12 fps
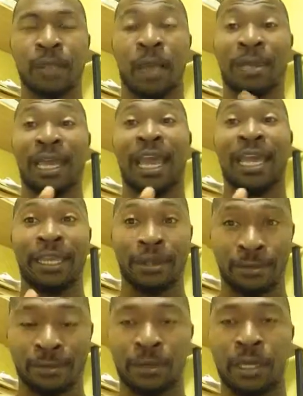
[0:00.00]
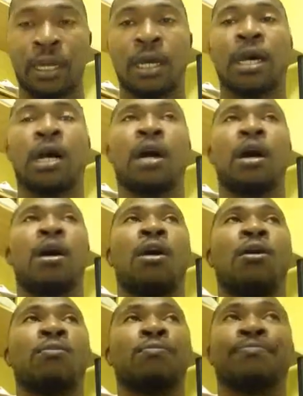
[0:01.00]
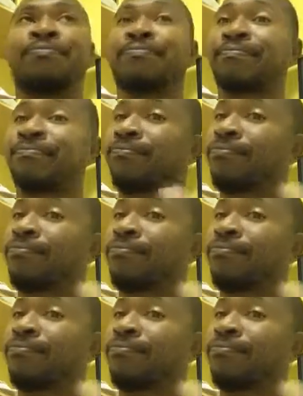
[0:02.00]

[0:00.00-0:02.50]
I mean, a.m. Um,